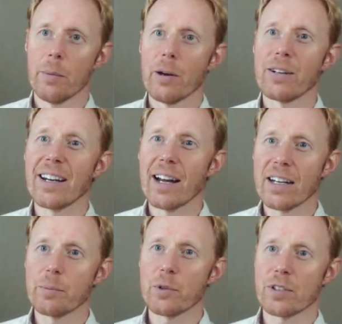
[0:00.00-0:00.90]
about
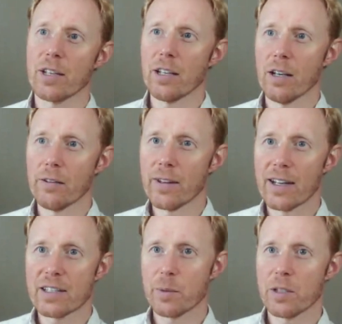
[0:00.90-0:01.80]
ninety percent
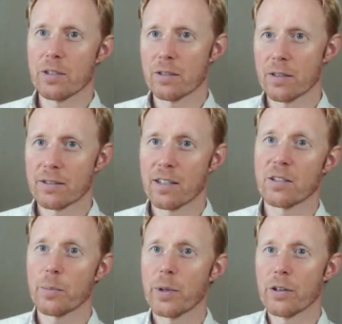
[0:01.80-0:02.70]
of that species has
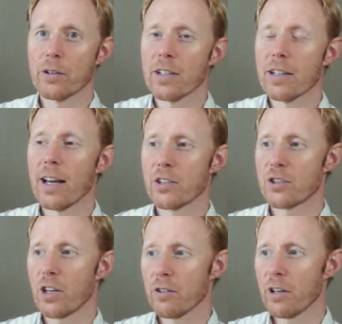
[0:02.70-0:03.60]
disappeared in the
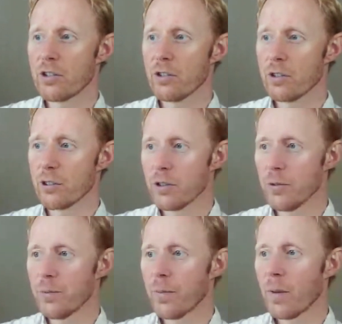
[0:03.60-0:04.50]
last generation or
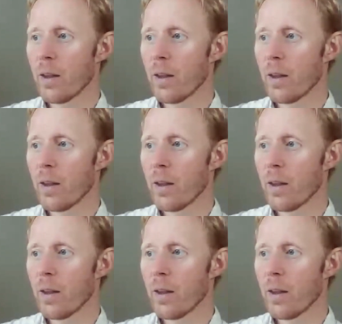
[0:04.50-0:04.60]
two.